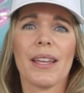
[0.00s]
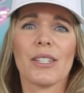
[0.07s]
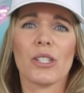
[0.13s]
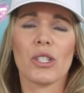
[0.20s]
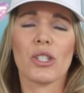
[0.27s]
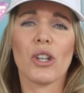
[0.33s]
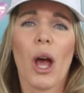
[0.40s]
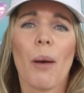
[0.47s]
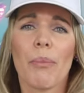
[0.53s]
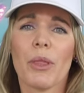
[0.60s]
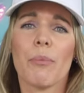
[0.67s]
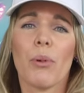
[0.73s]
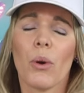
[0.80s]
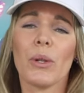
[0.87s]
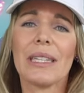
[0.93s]
stop
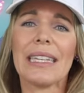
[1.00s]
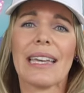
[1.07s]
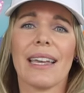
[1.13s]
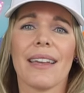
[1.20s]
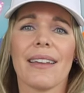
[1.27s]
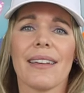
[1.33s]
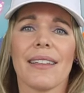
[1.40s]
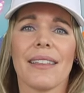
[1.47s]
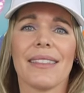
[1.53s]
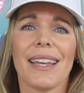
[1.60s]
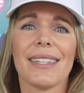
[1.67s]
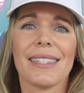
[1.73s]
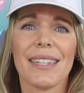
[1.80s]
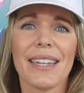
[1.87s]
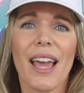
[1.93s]
the bullying,
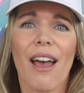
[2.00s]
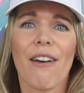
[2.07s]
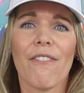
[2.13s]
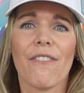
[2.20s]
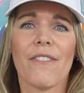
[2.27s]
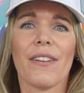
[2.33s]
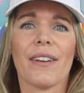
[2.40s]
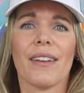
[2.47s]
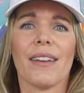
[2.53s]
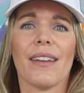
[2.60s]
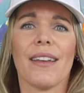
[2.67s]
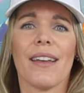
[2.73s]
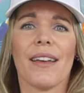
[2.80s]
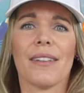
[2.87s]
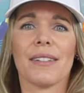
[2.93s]
that's enough
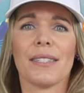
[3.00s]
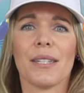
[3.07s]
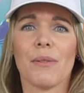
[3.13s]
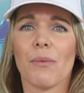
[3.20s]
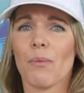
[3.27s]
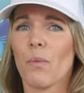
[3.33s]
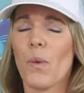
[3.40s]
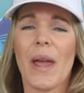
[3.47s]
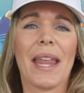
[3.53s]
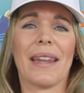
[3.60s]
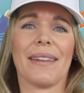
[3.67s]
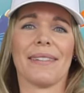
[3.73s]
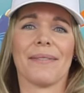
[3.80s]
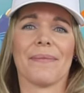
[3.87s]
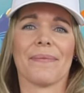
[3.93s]
to
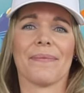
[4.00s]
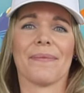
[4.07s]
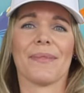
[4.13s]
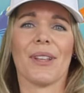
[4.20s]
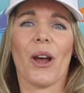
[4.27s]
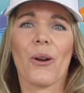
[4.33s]
win.